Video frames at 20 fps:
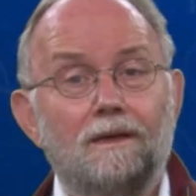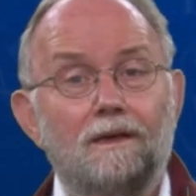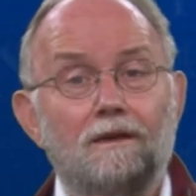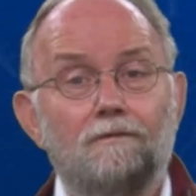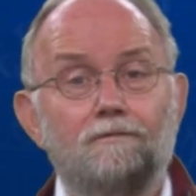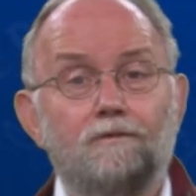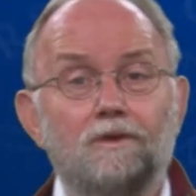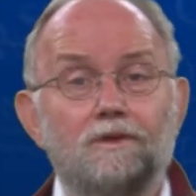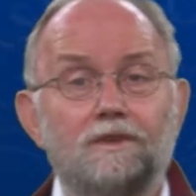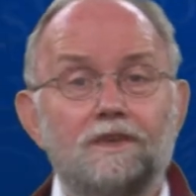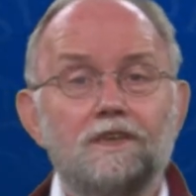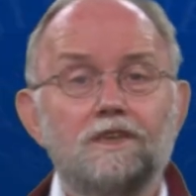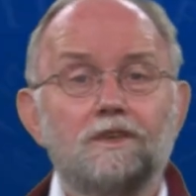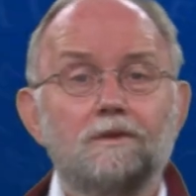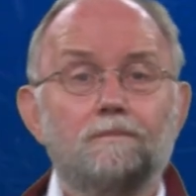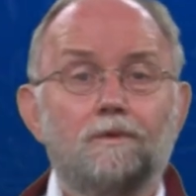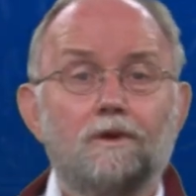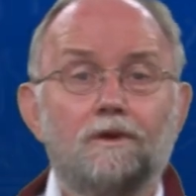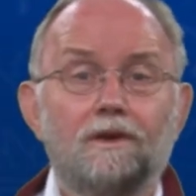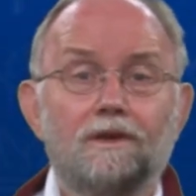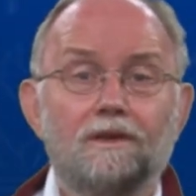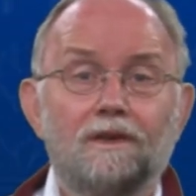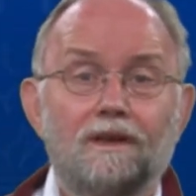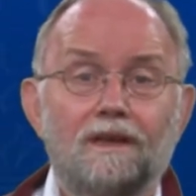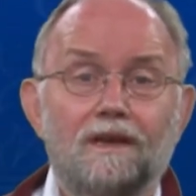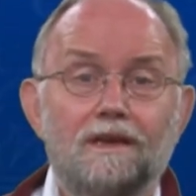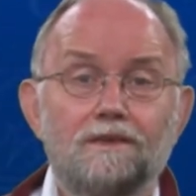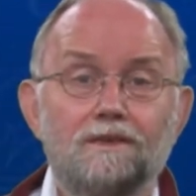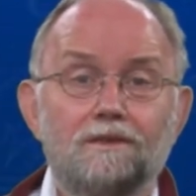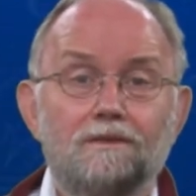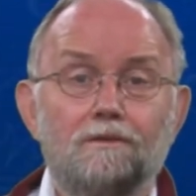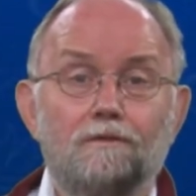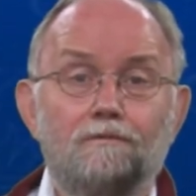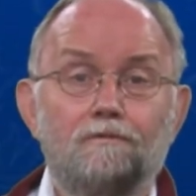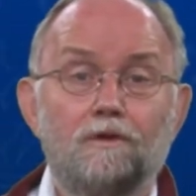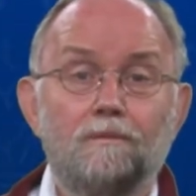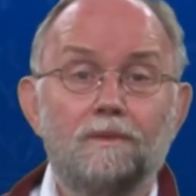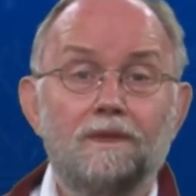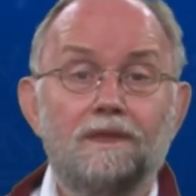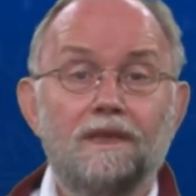And for this product class, the
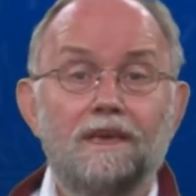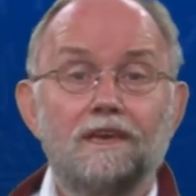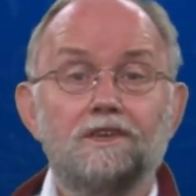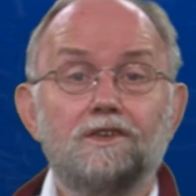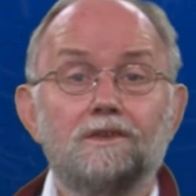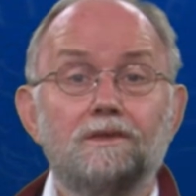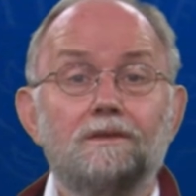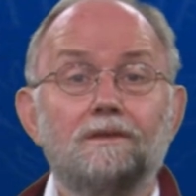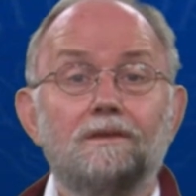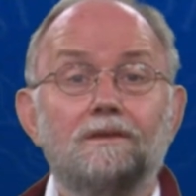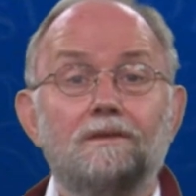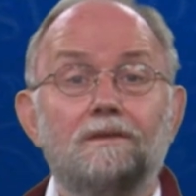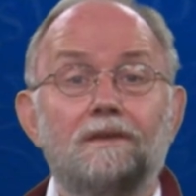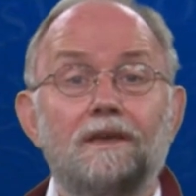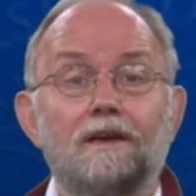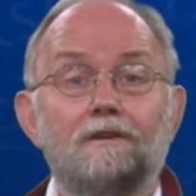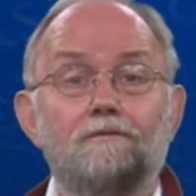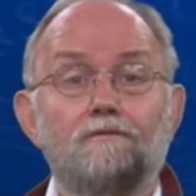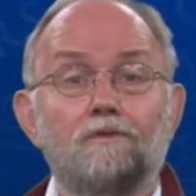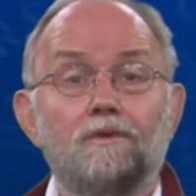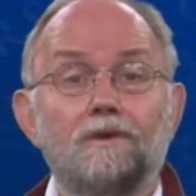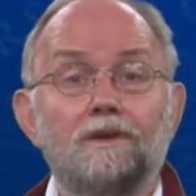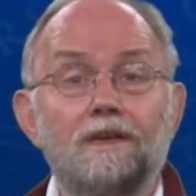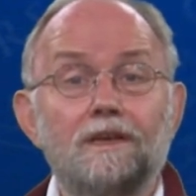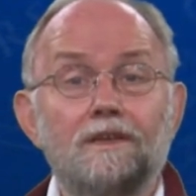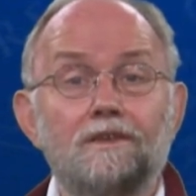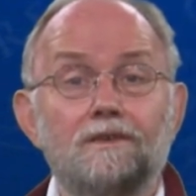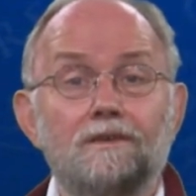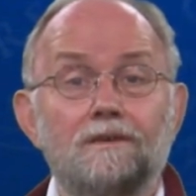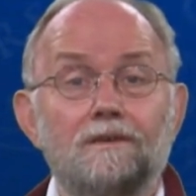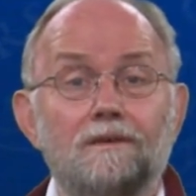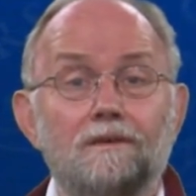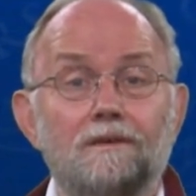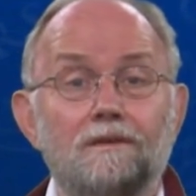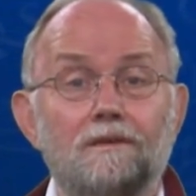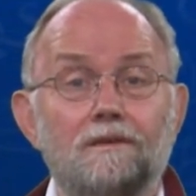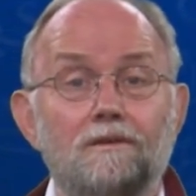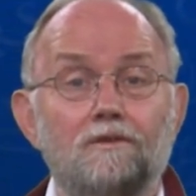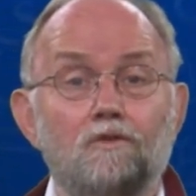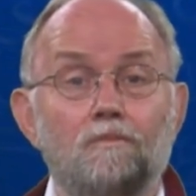fermentation therefore needs
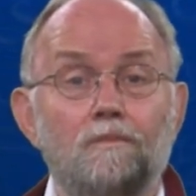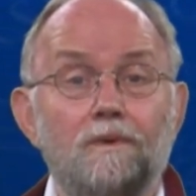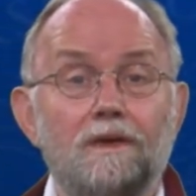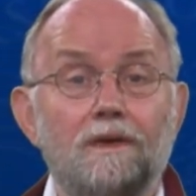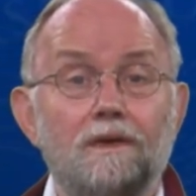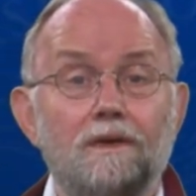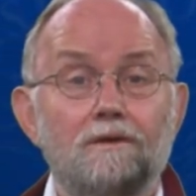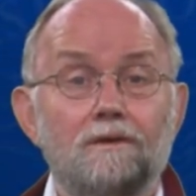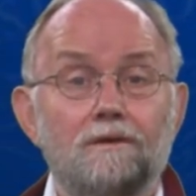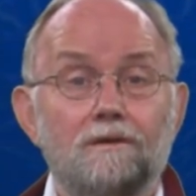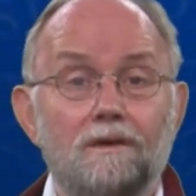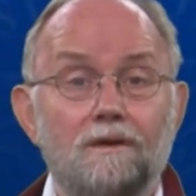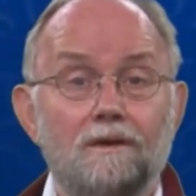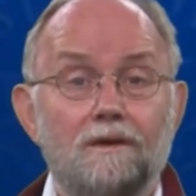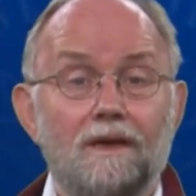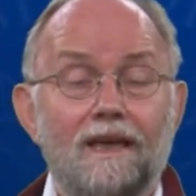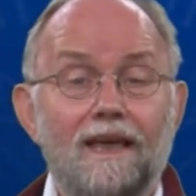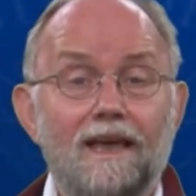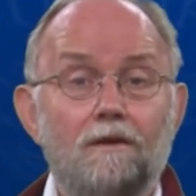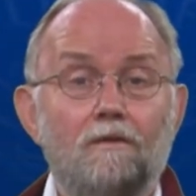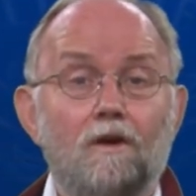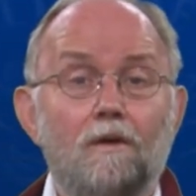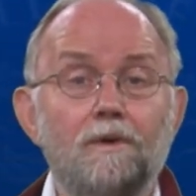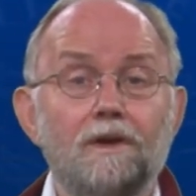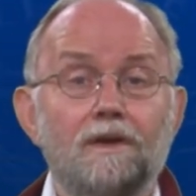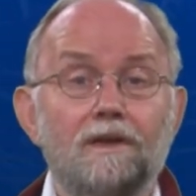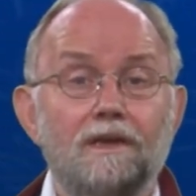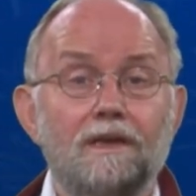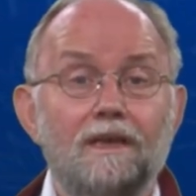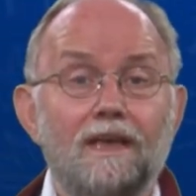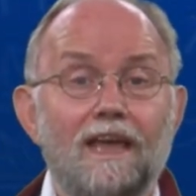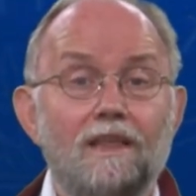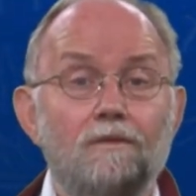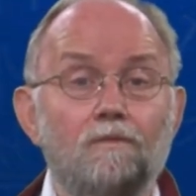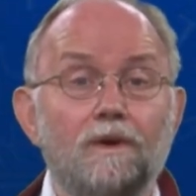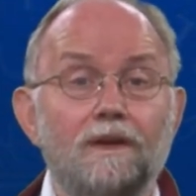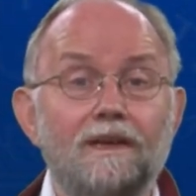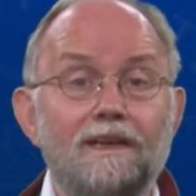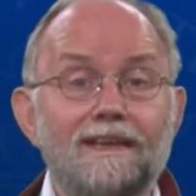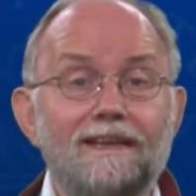to be aerobically, and
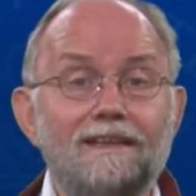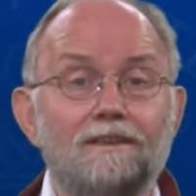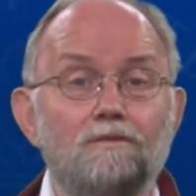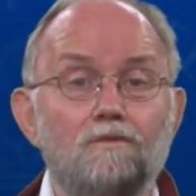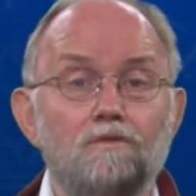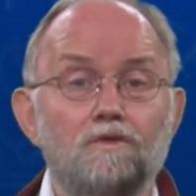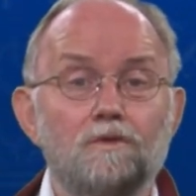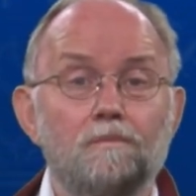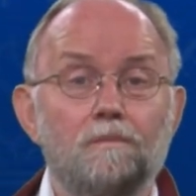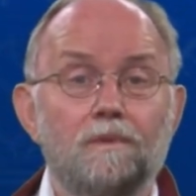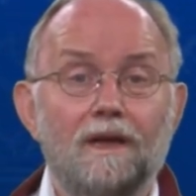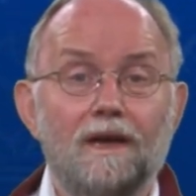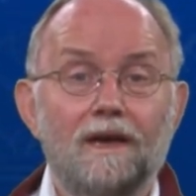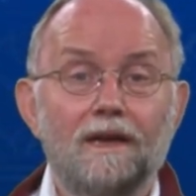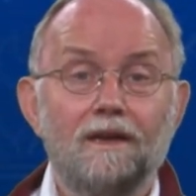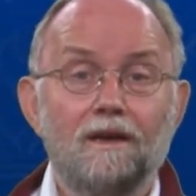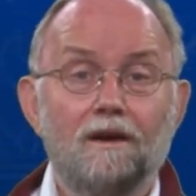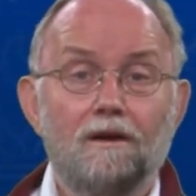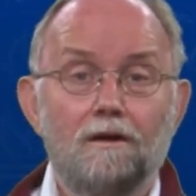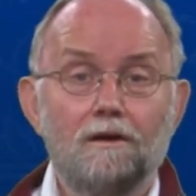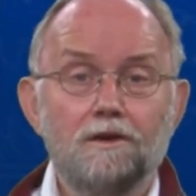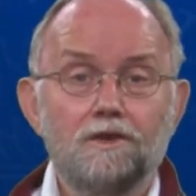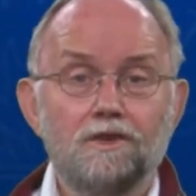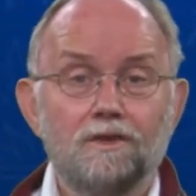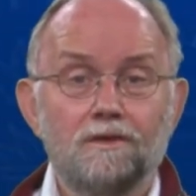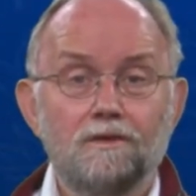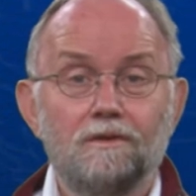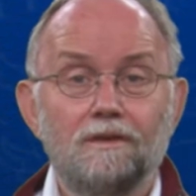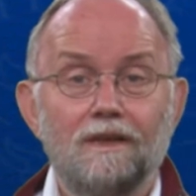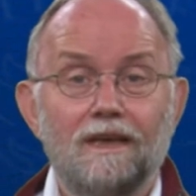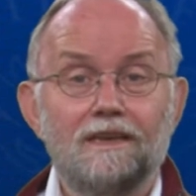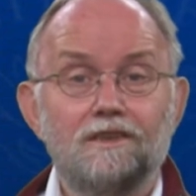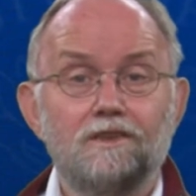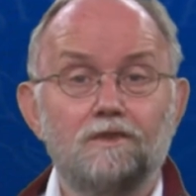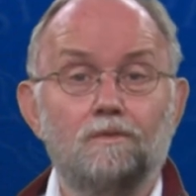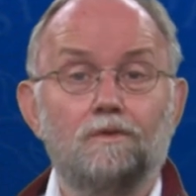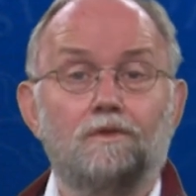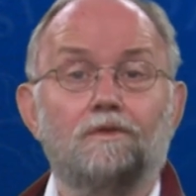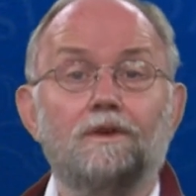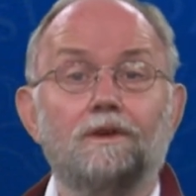we need to supply oxygen as
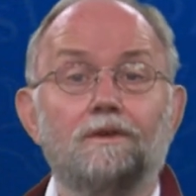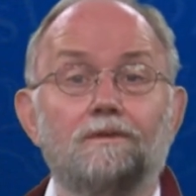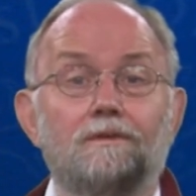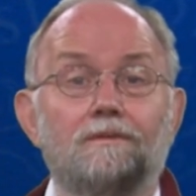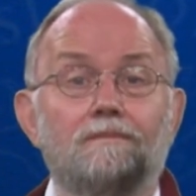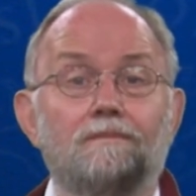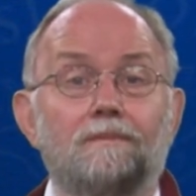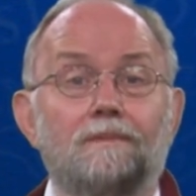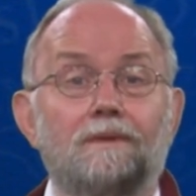nutrient.